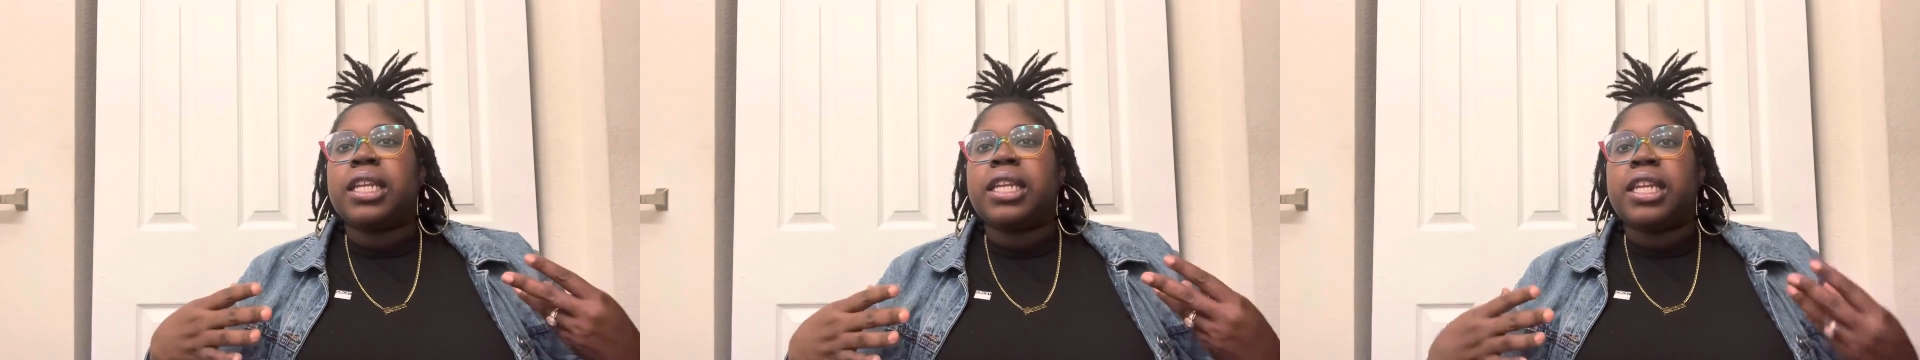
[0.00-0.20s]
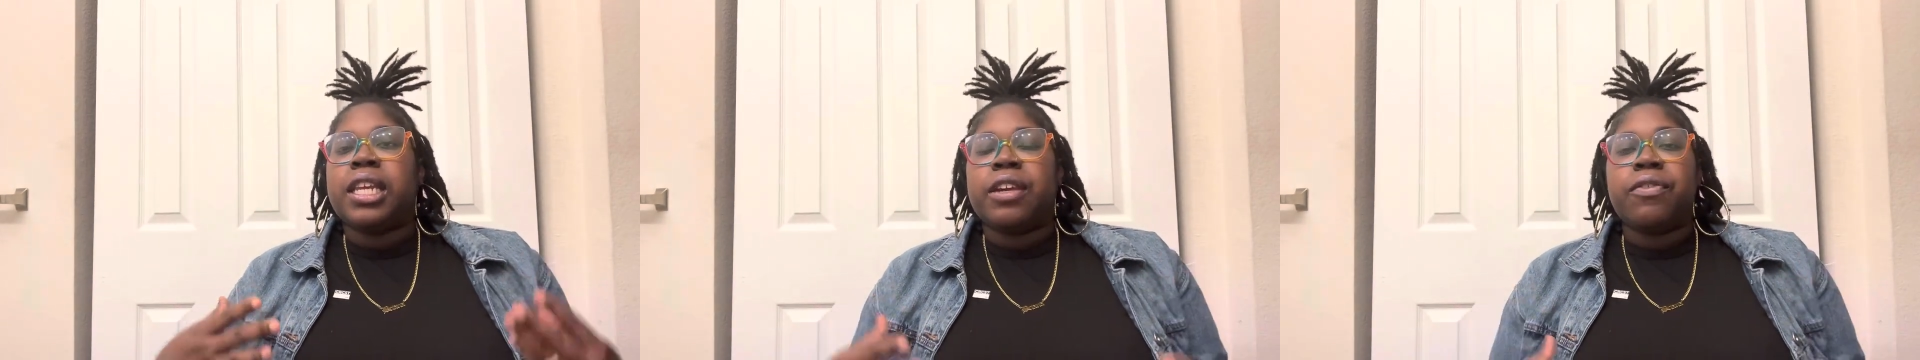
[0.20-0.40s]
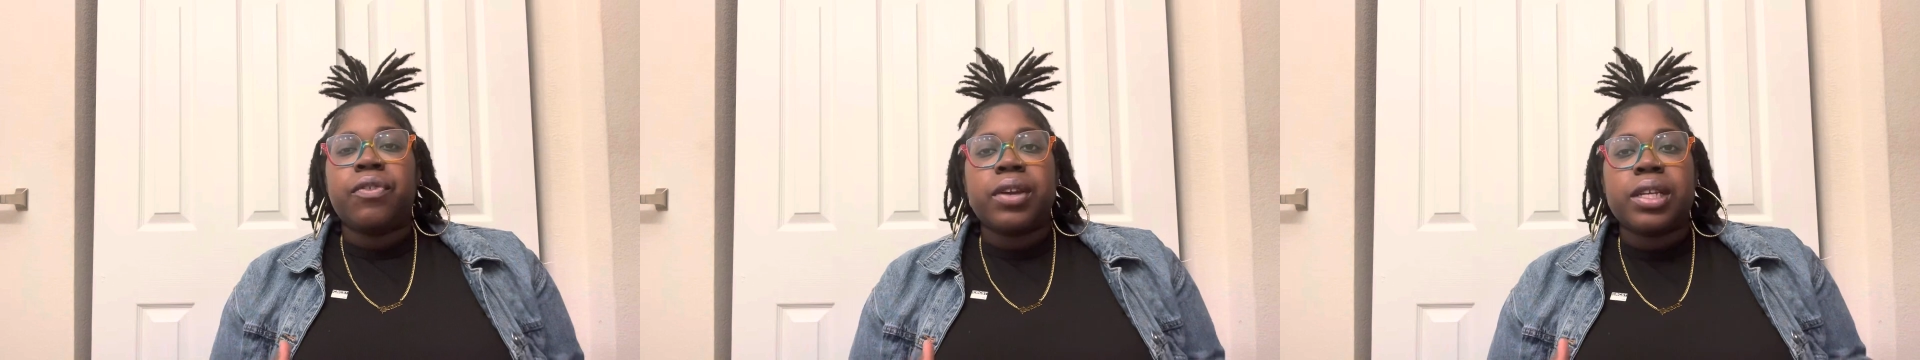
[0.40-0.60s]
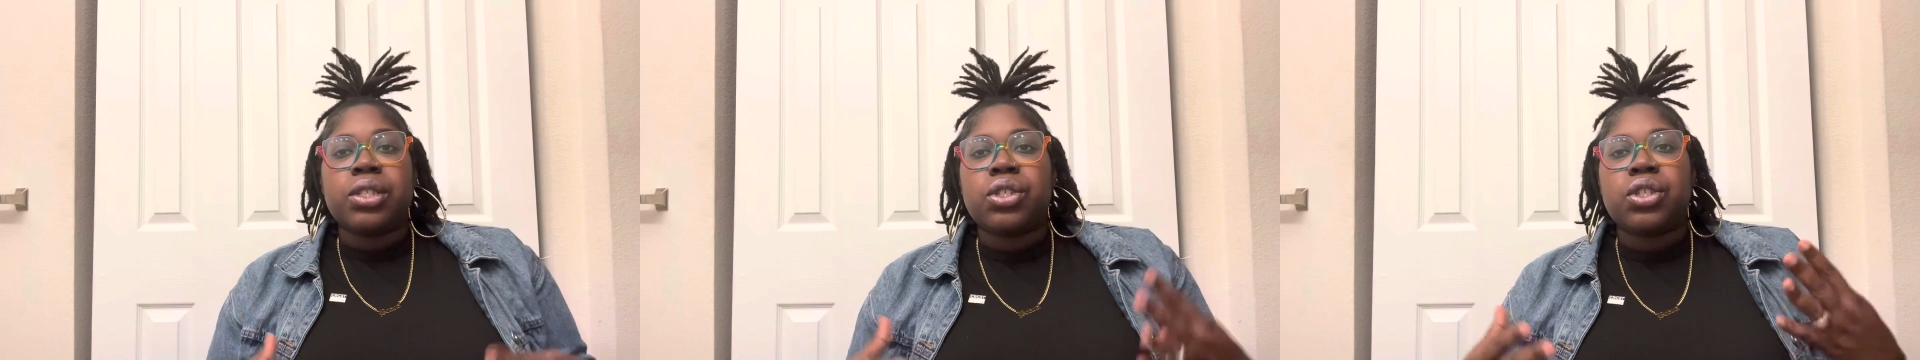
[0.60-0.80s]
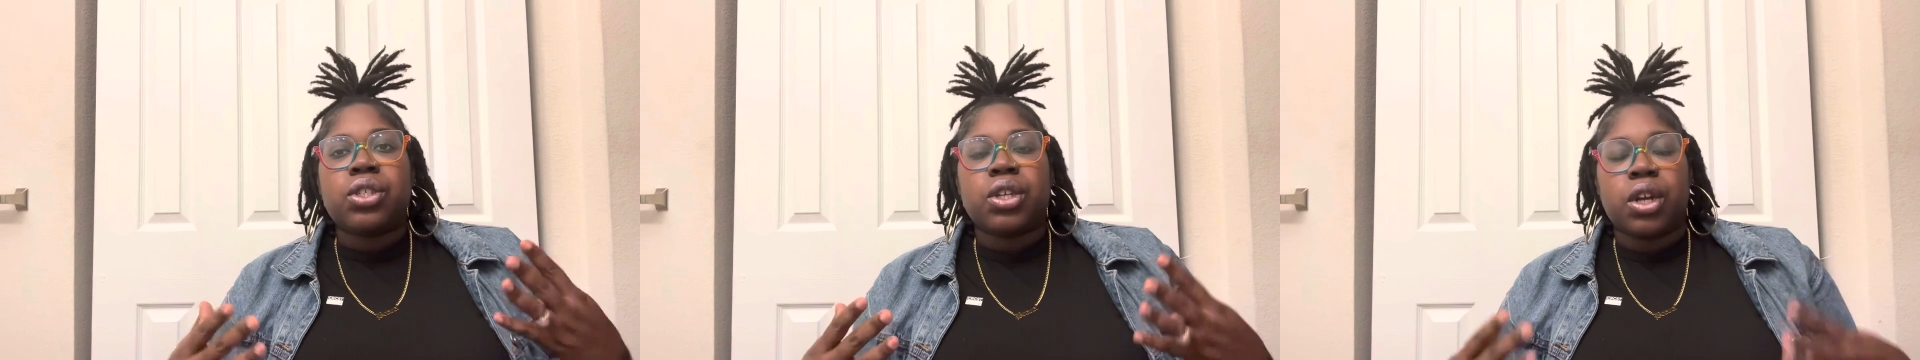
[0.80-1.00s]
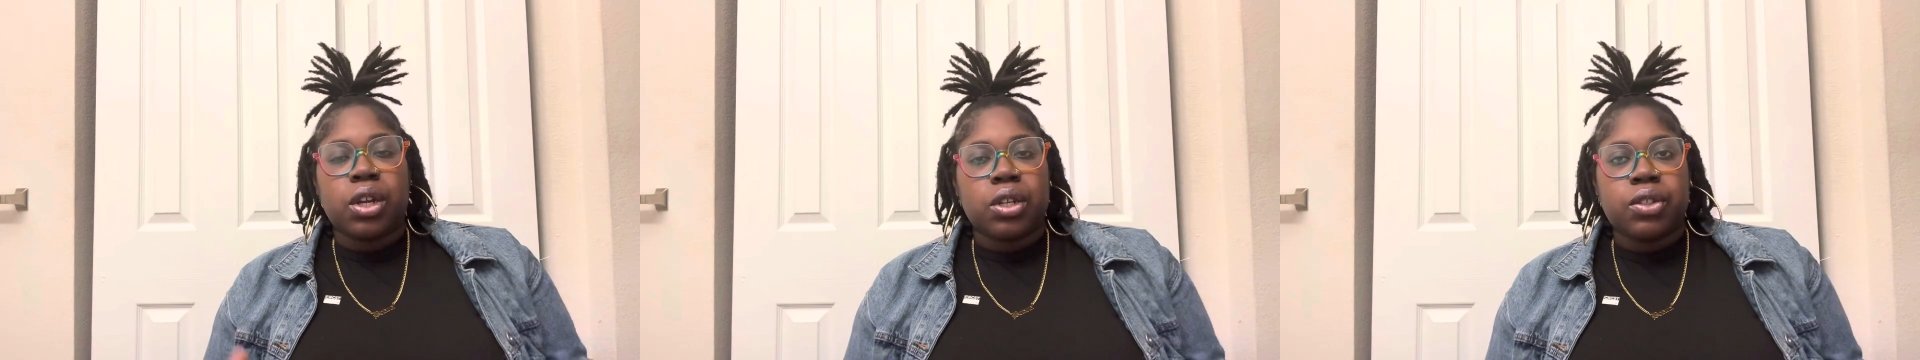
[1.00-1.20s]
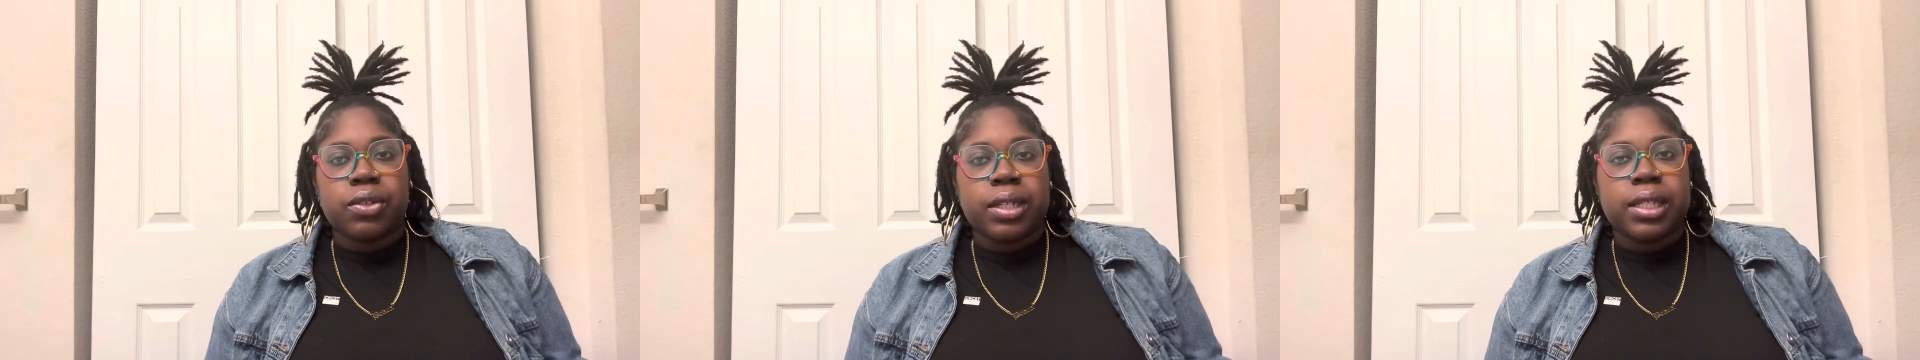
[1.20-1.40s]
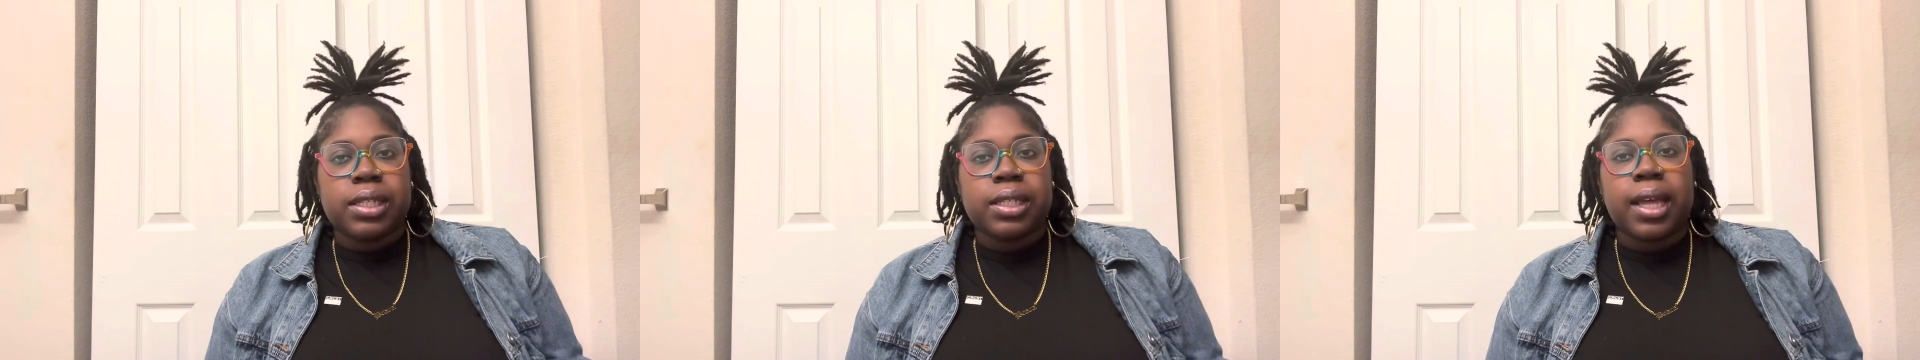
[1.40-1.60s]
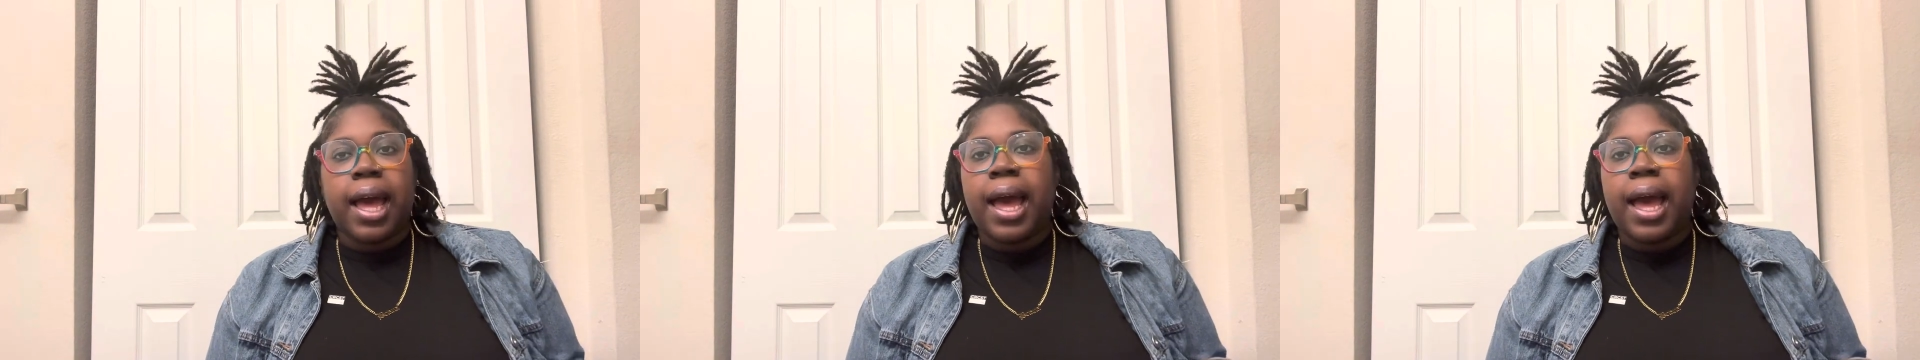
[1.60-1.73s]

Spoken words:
different surgeries.